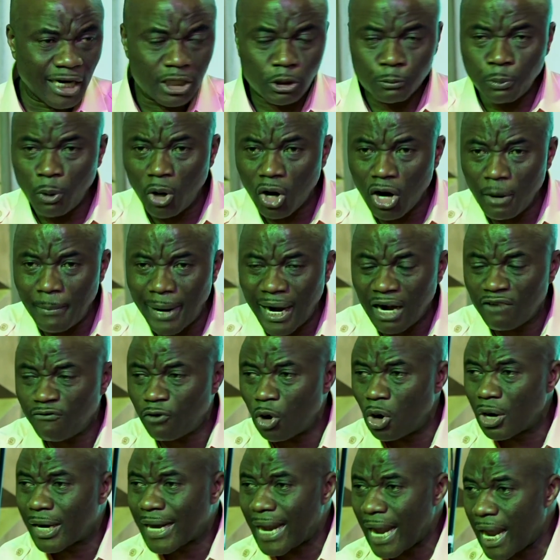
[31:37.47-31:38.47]
I spoke
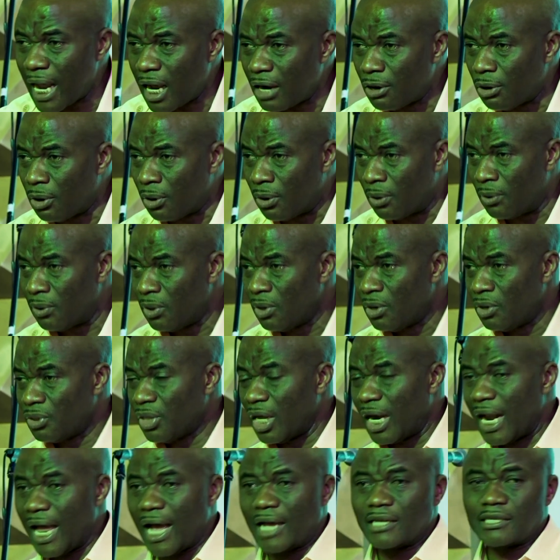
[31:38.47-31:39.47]
about volcano
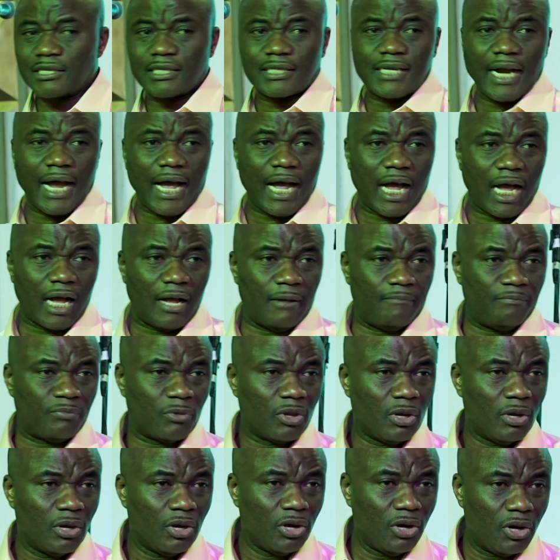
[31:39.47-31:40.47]
the last
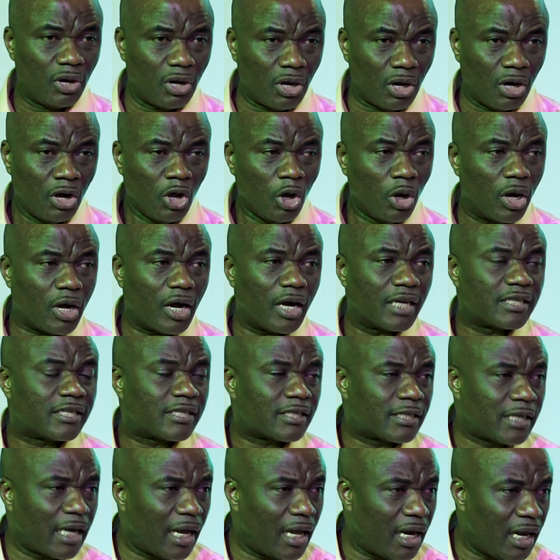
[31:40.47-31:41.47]
time. You know, we got
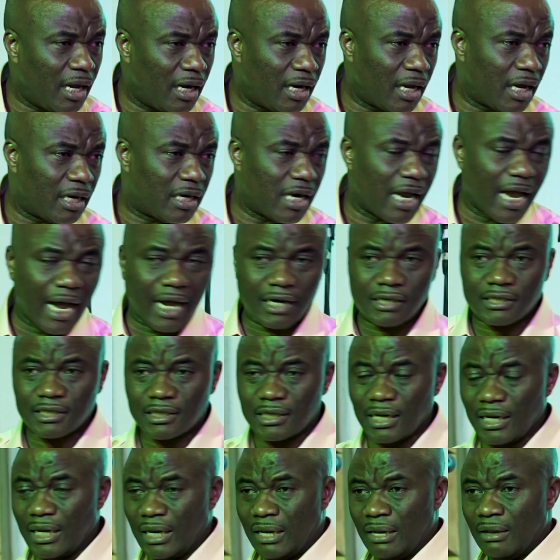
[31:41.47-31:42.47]
a city in the
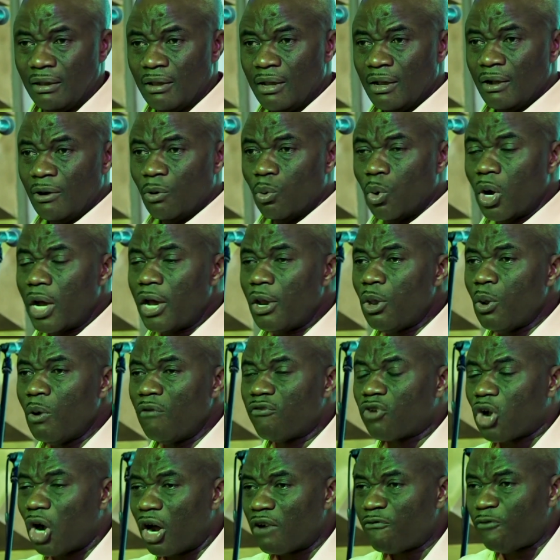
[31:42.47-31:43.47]
DRC when
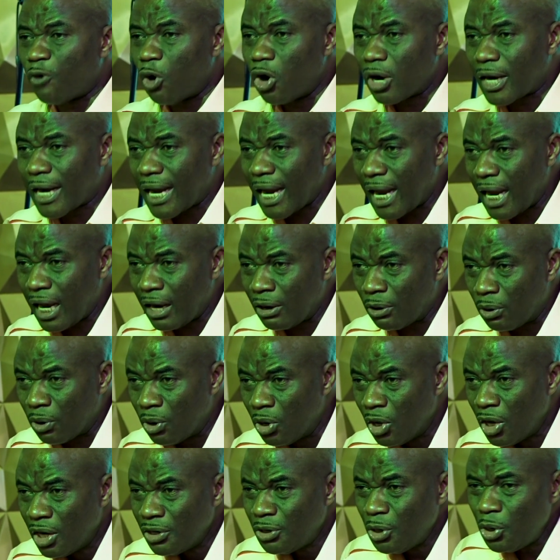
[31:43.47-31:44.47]
you've got
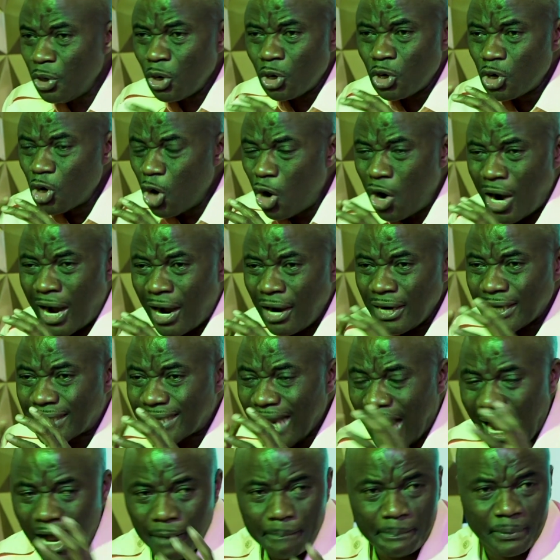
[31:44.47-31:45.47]
volcano. Do you know how
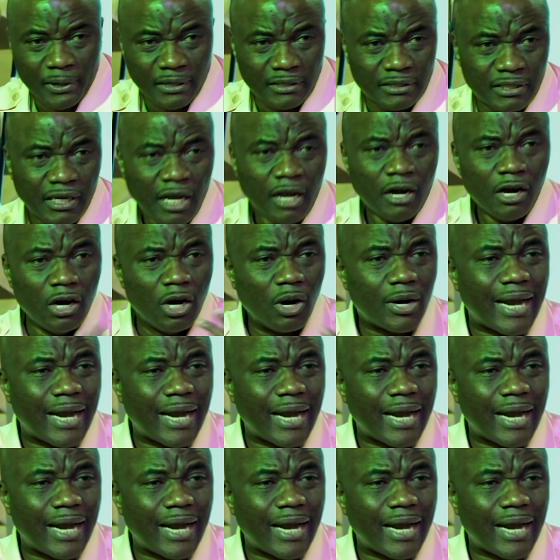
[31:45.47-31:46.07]
it happens?